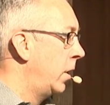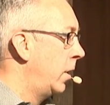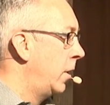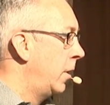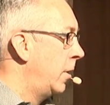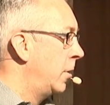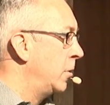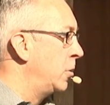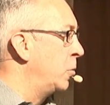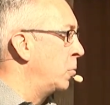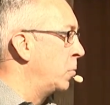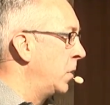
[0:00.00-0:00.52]

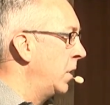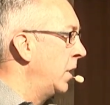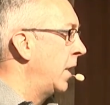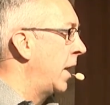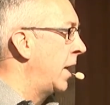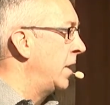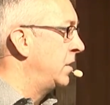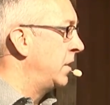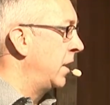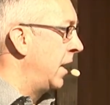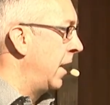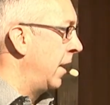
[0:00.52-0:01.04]
You realize
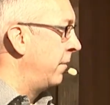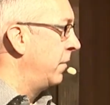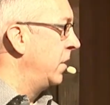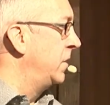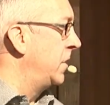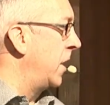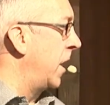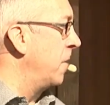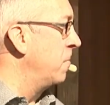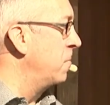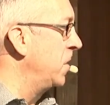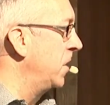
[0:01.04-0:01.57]
that every
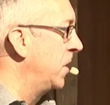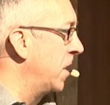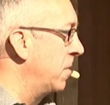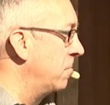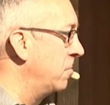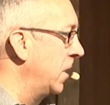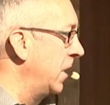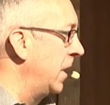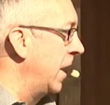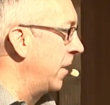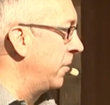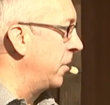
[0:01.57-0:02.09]
time we come
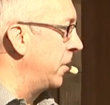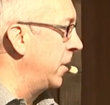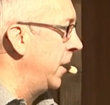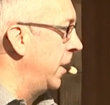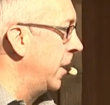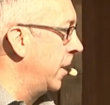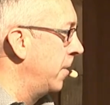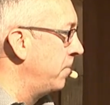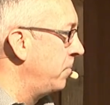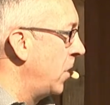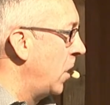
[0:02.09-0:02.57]
together here,